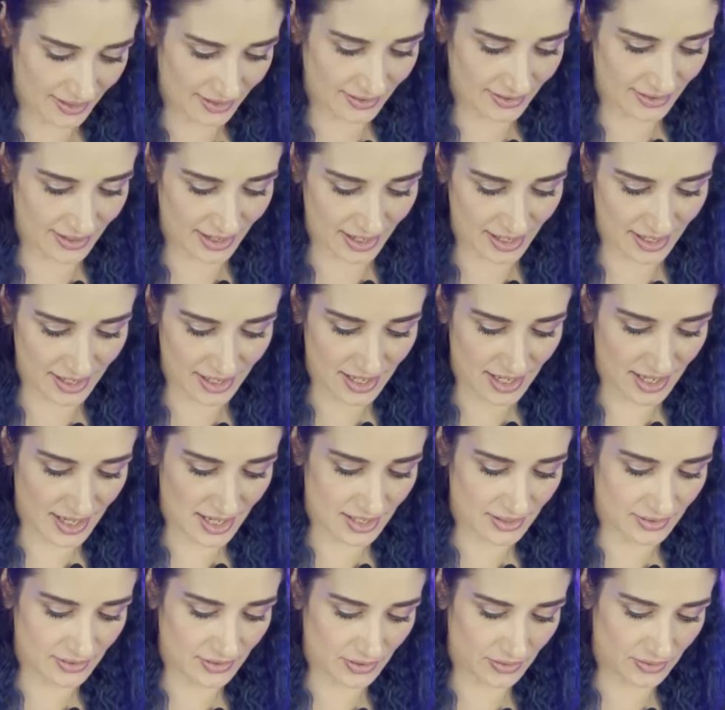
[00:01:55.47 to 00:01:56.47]
All right.
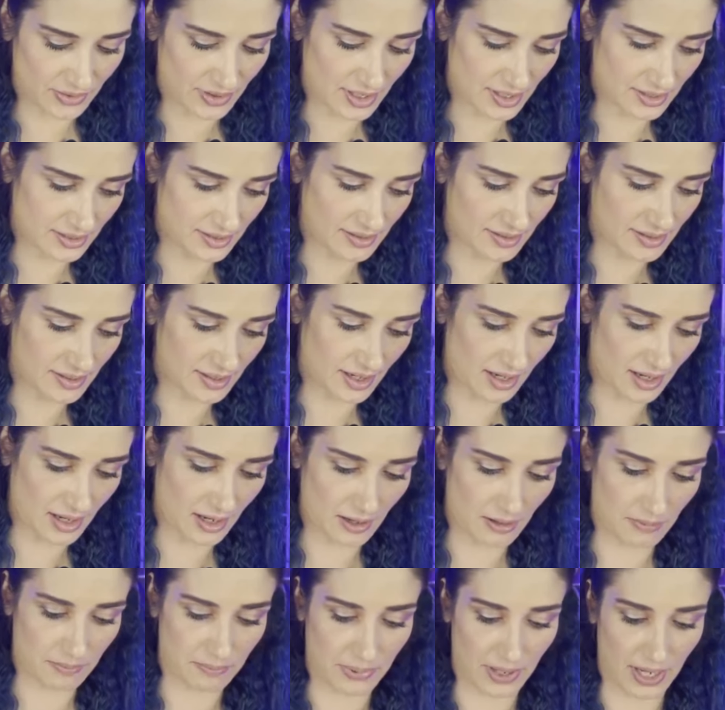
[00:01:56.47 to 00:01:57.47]
So this
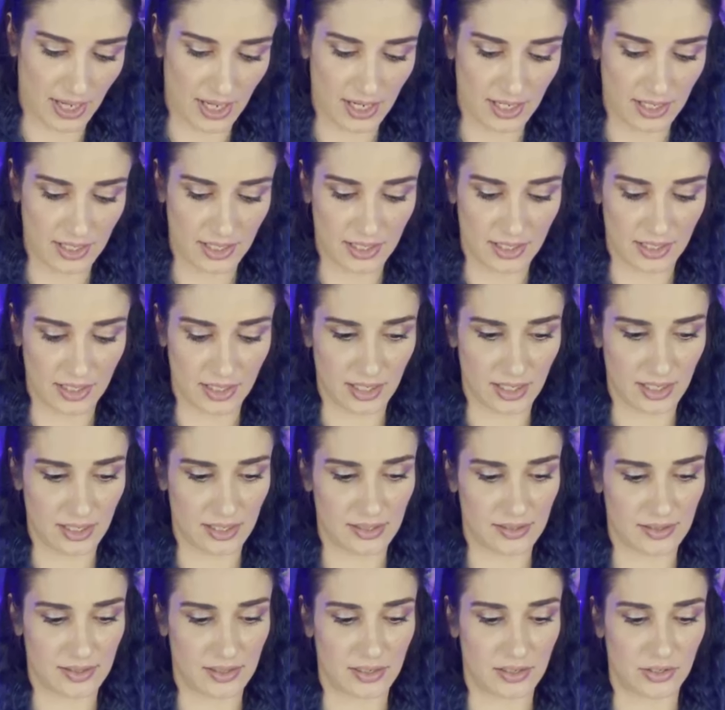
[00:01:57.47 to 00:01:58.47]
pen
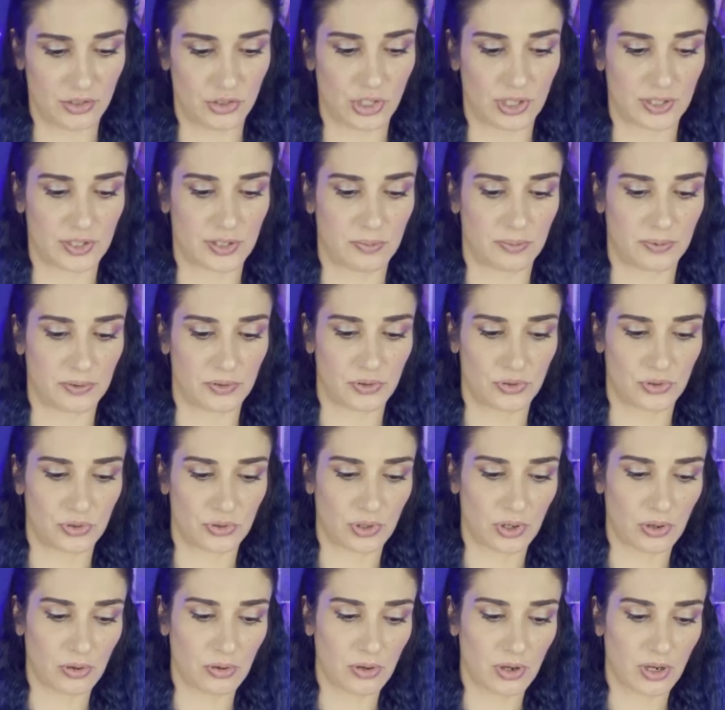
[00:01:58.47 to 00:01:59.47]
is an adjustable
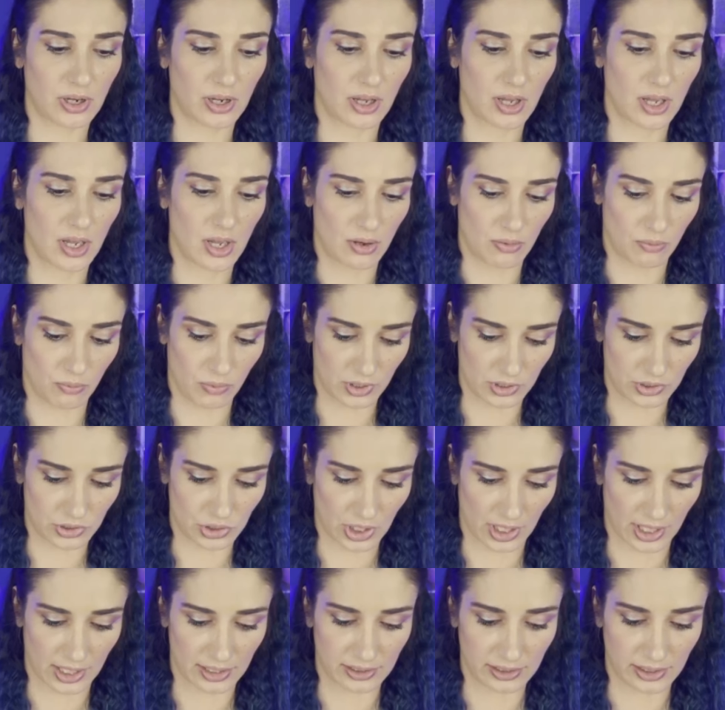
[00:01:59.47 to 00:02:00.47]
stroke, which
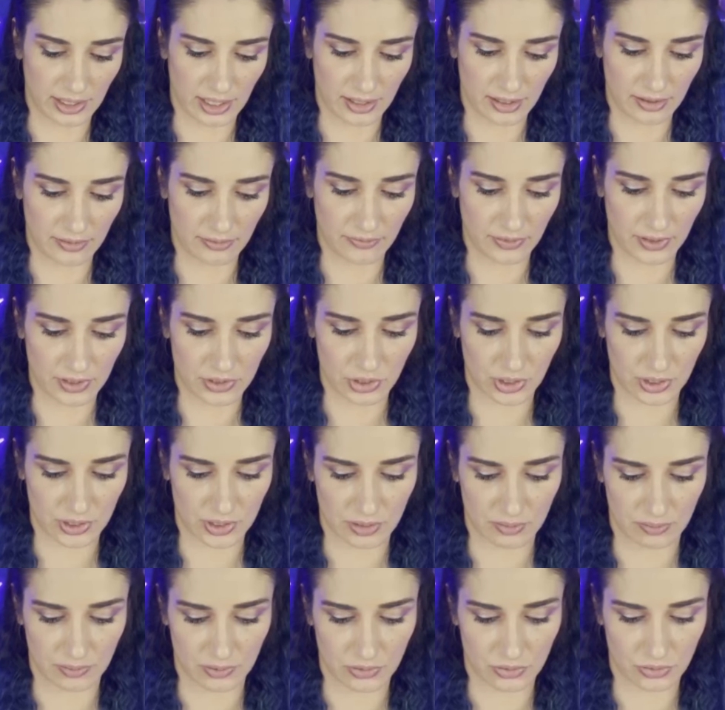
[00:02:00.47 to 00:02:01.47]
I love
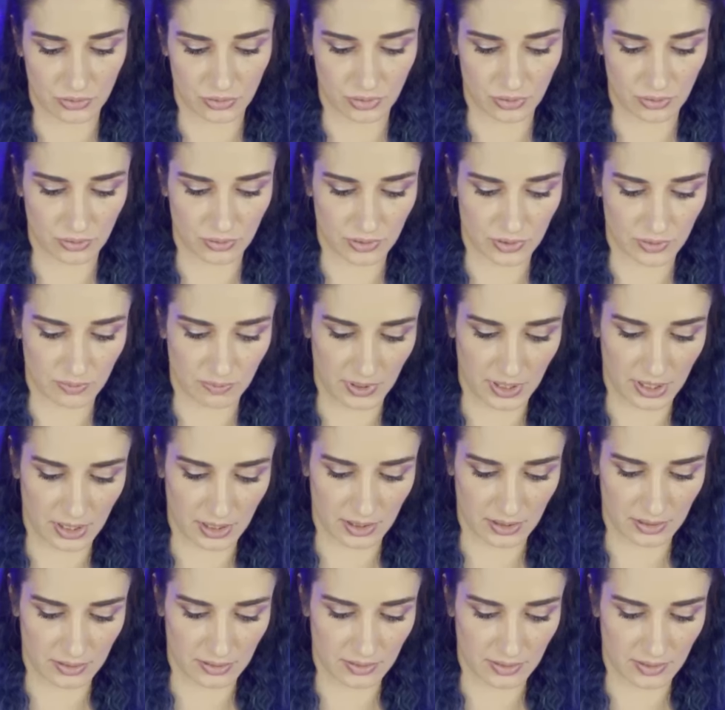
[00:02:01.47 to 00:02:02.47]
adjustable strokes
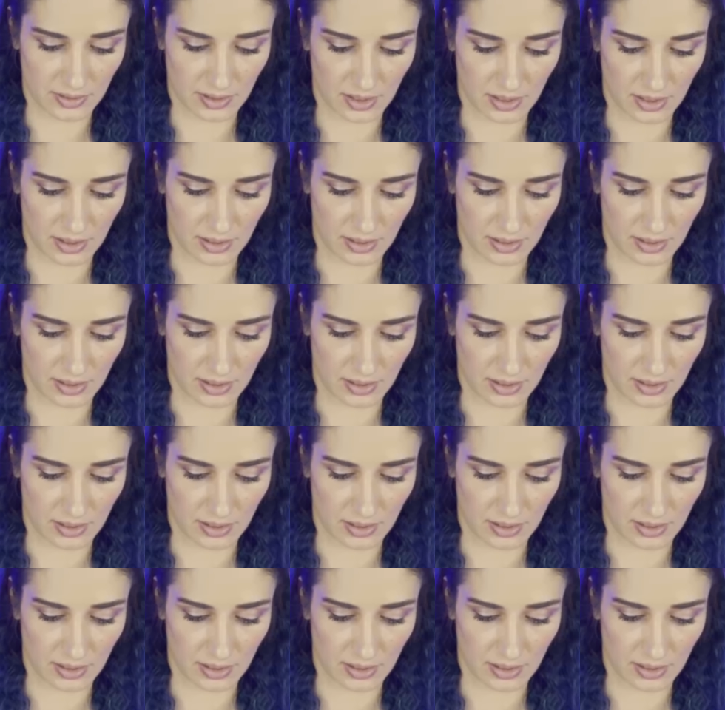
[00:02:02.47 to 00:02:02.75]
because